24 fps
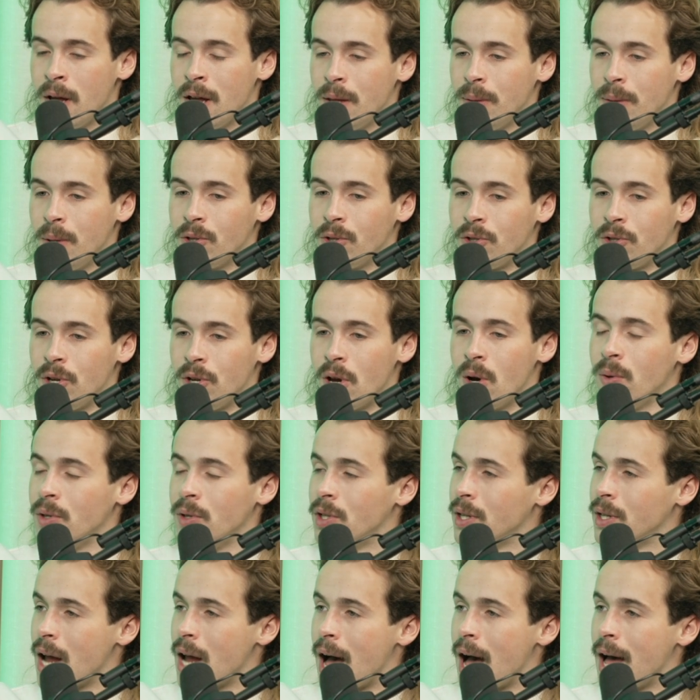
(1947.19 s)
There's no
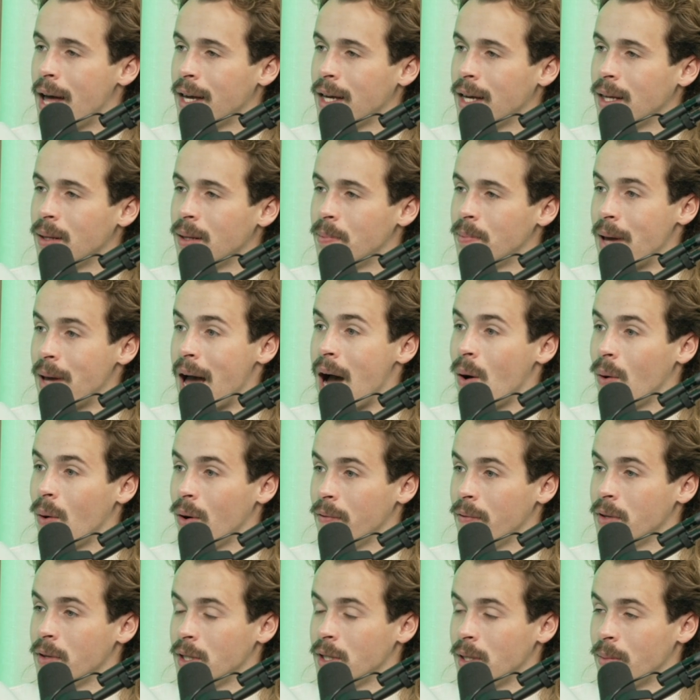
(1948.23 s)
denying the power
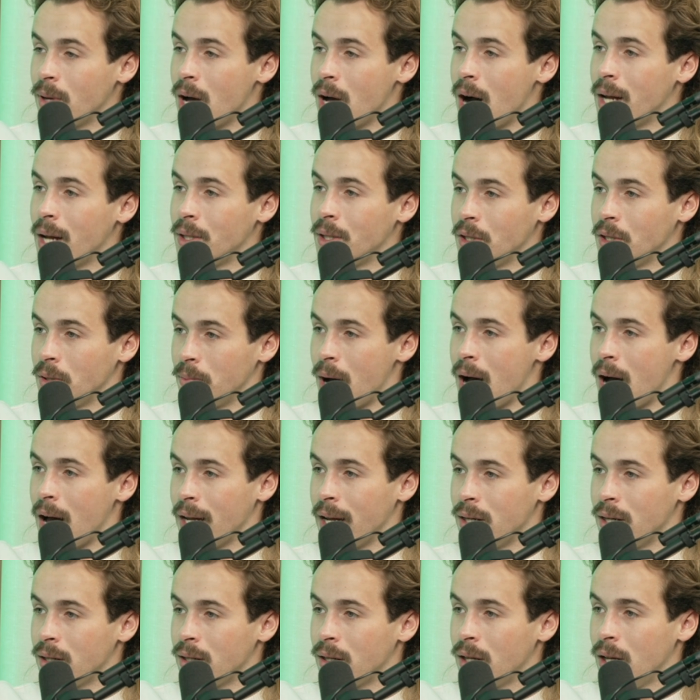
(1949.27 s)
of the subconscious
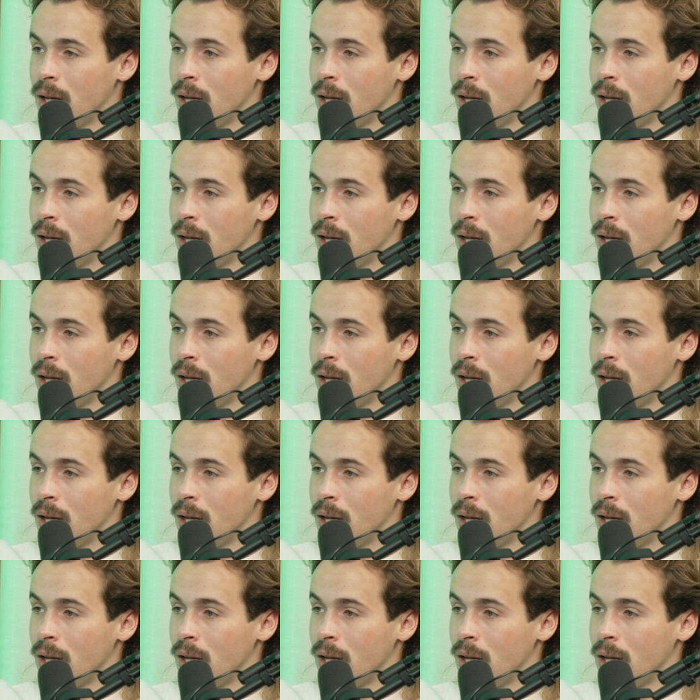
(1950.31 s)
mind.